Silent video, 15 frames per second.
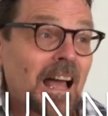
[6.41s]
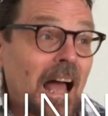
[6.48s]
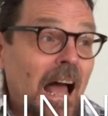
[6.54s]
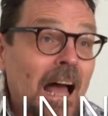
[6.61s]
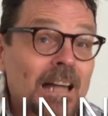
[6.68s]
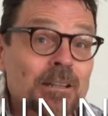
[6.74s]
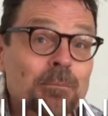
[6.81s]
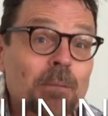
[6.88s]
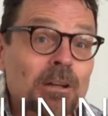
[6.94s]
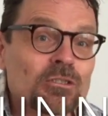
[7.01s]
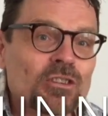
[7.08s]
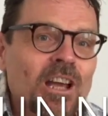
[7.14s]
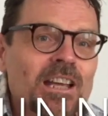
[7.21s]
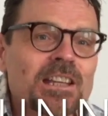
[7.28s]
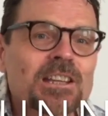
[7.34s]
And my
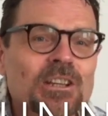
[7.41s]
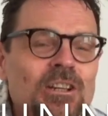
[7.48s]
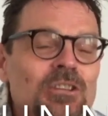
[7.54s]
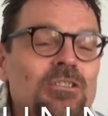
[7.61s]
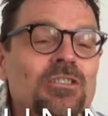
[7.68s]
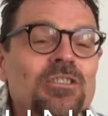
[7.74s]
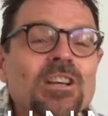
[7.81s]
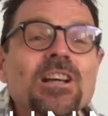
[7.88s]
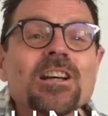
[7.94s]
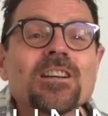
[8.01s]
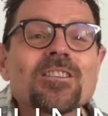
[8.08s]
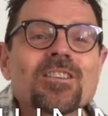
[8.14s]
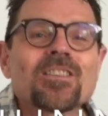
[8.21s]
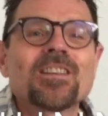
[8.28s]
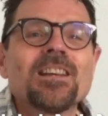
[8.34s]
checkered
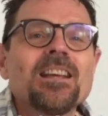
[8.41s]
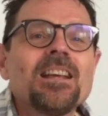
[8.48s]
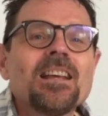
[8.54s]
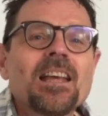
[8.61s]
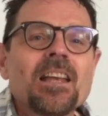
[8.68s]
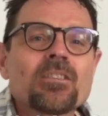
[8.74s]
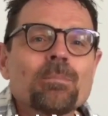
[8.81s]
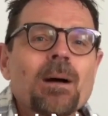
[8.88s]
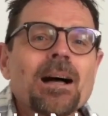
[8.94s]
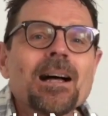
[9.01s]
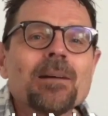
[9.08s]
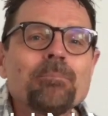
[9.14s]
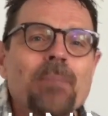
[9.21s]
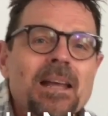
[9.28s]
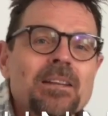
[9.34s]
shirt is my
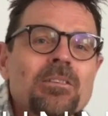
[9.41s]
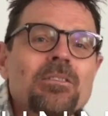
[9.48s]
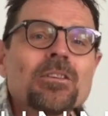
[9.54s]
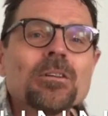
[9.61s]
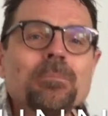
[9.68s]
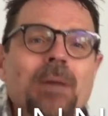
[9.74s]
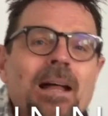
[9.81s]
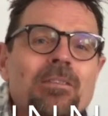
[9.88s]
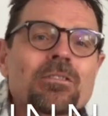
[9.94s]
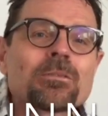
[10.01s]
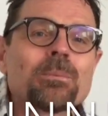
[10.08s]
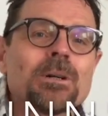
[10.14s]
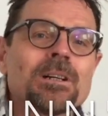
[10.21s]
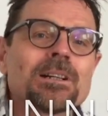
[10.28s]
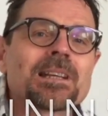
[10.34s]
mental maths
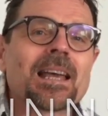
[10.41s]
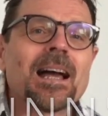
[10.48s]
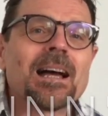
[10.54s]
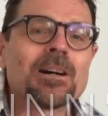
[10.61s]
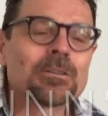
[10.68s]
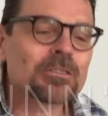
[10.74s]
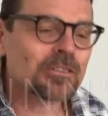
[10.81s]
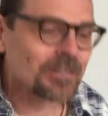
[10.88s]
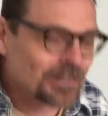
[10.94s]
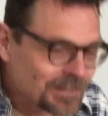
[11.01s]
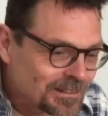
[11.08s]
workout.